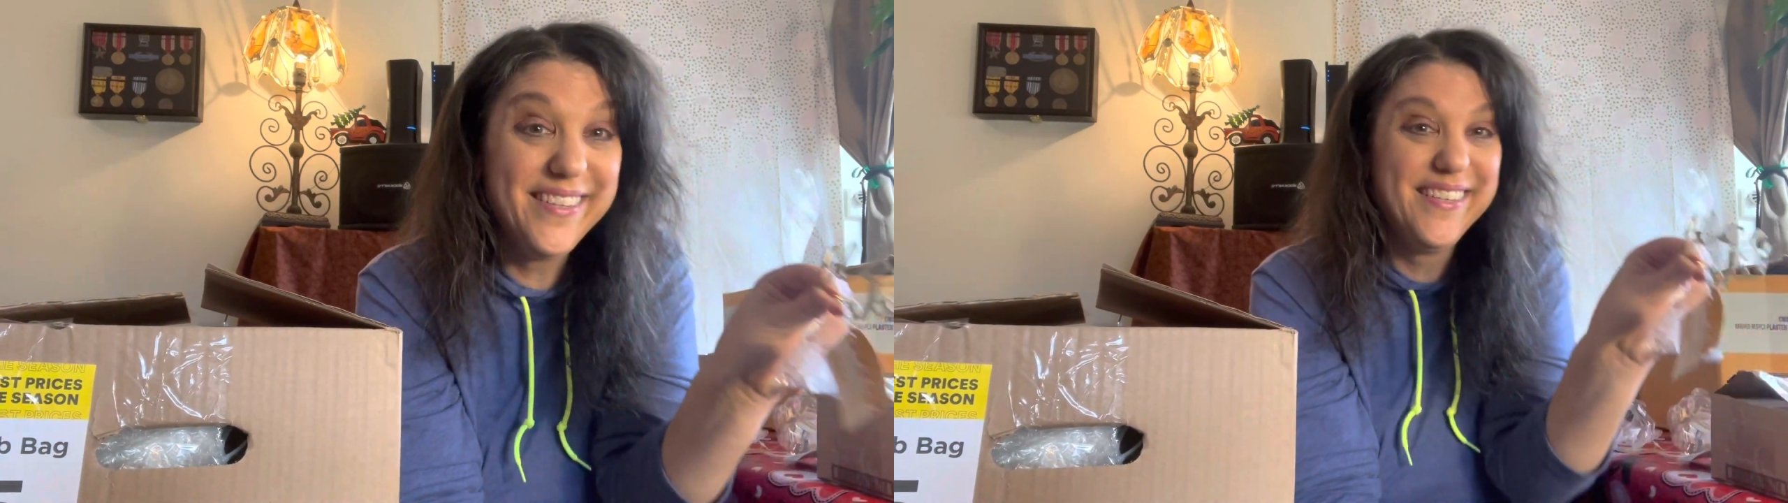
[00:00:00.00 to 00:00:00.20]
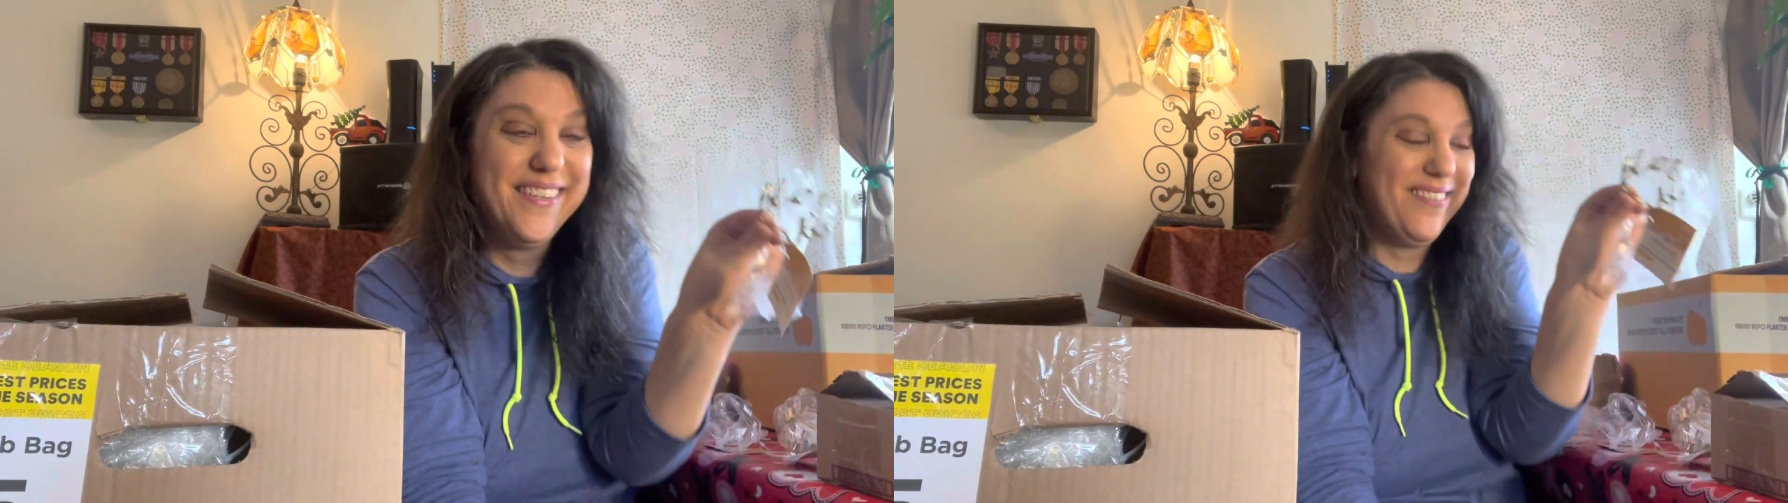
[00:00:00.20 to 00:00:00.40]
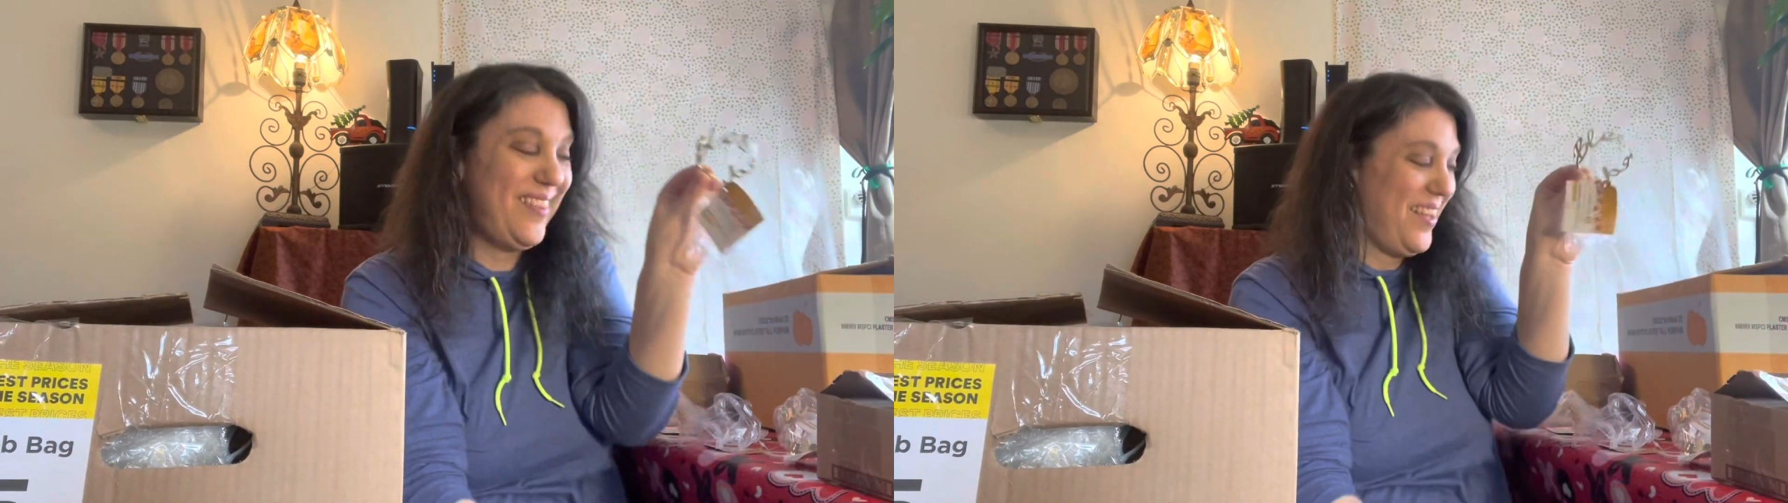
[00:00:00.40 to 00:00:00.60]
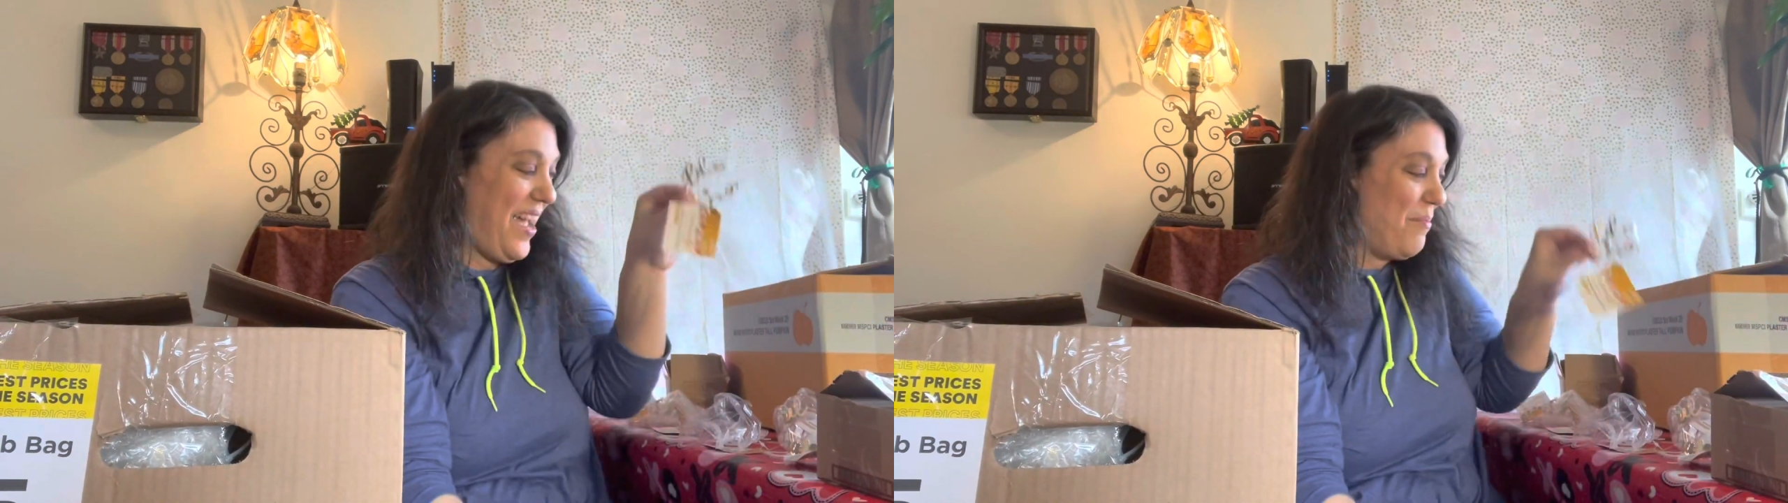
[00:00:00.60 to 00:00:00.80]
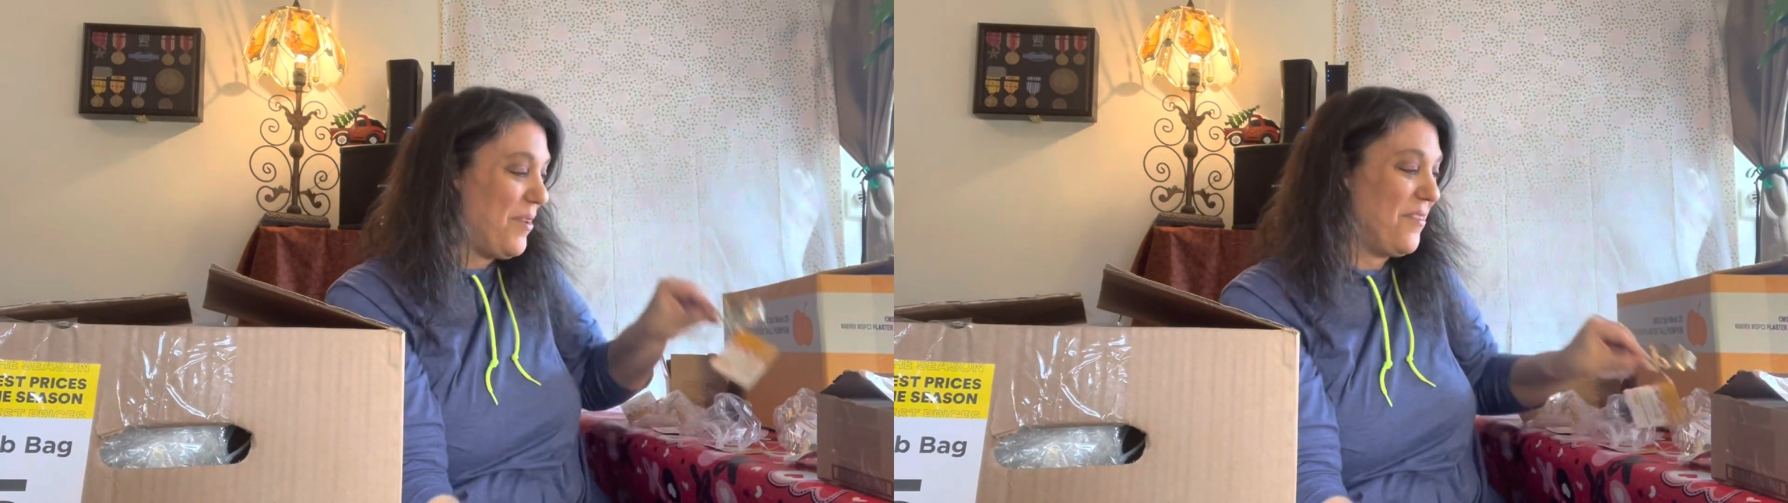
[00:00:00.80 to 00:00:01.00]
with the
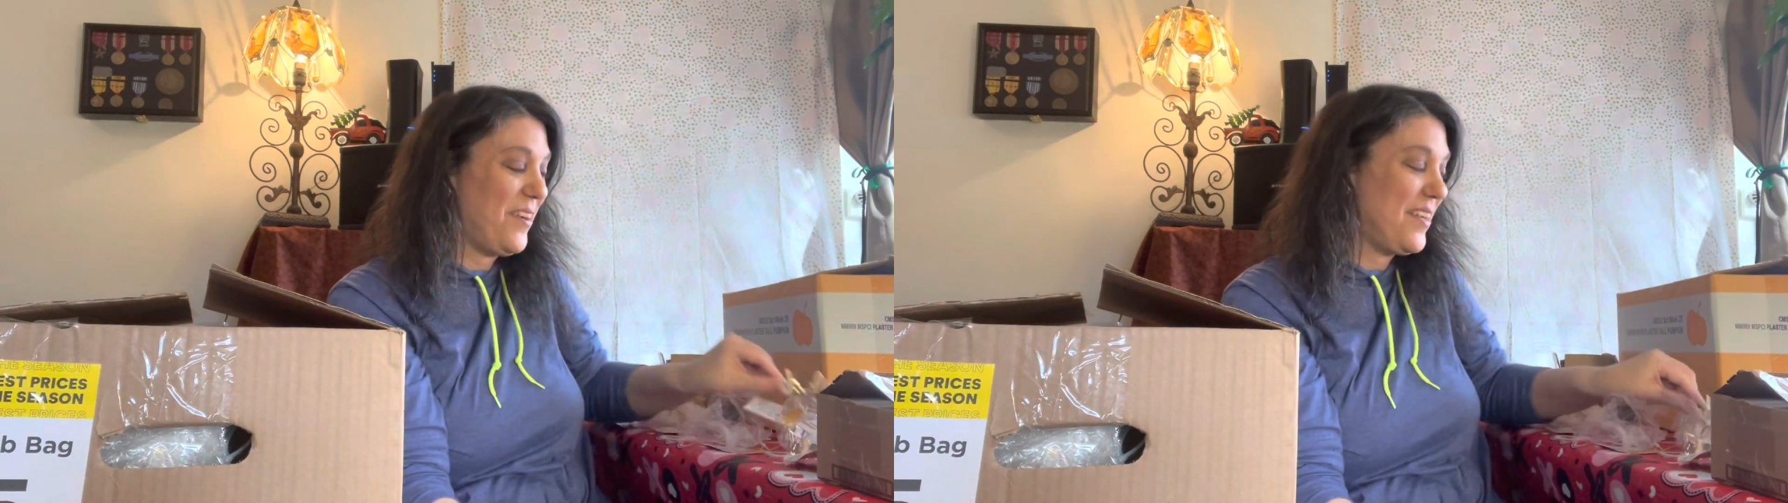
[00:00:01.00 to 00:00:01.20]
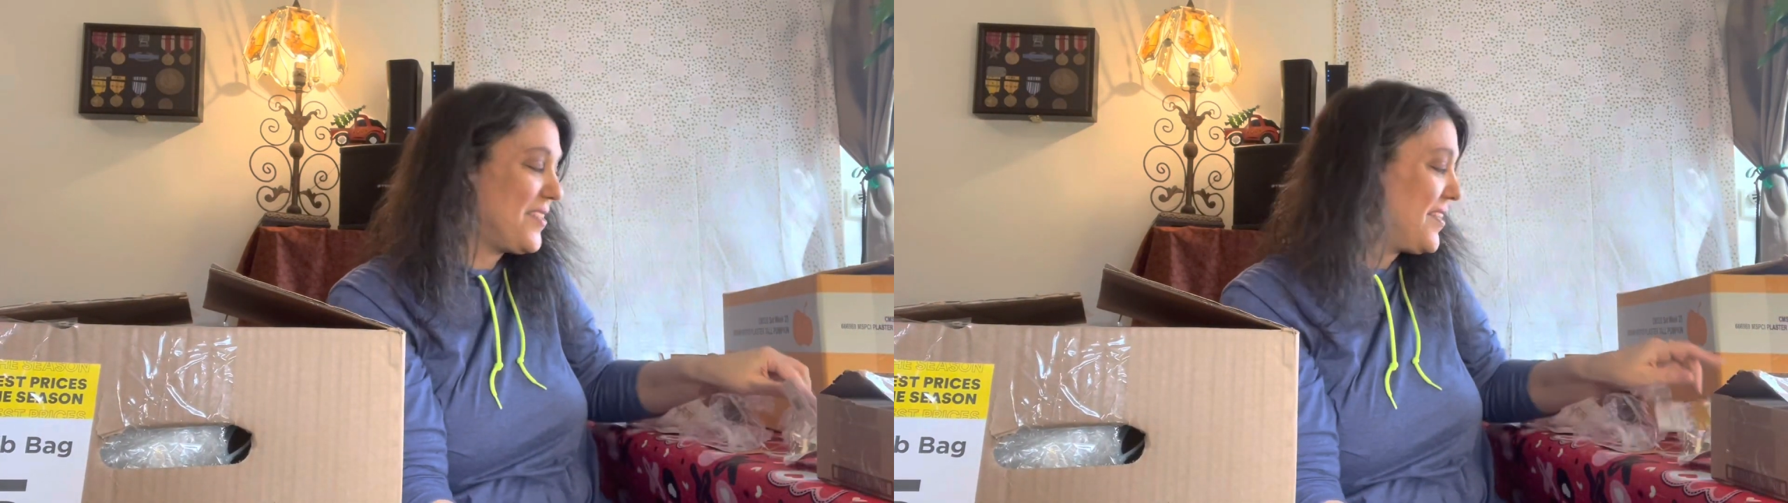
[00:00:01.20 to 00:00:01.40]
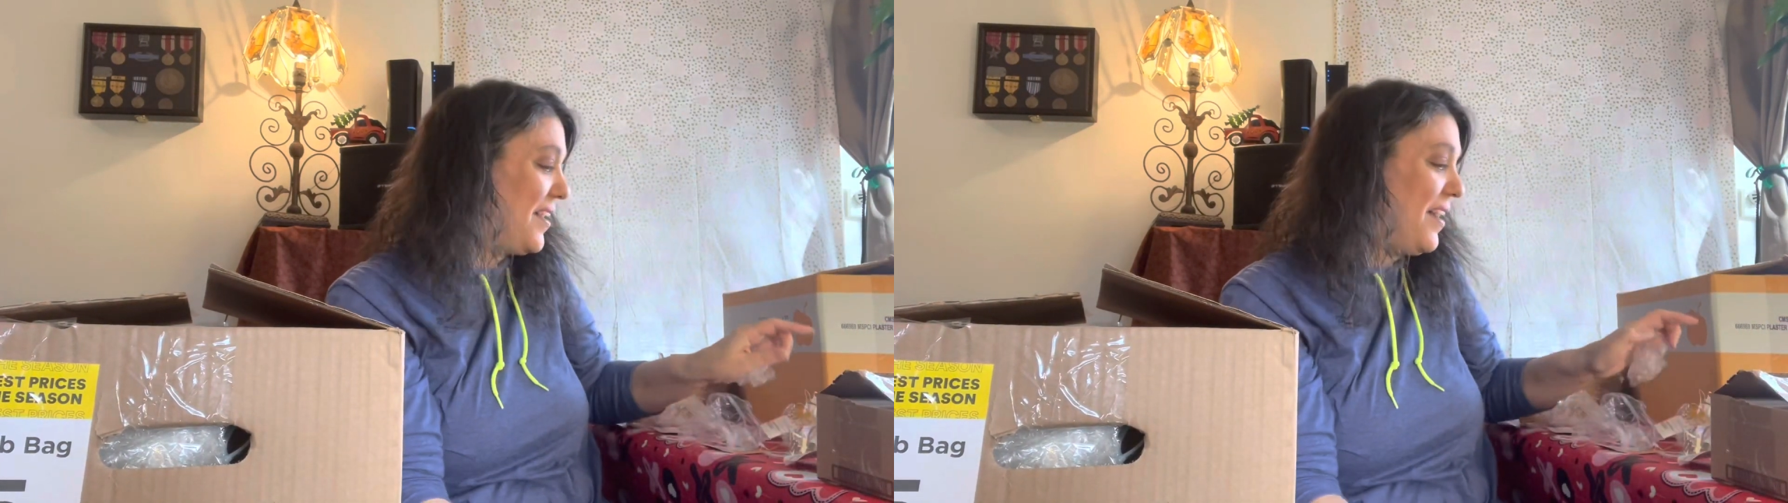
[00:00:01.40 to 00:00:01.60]
napkin rings.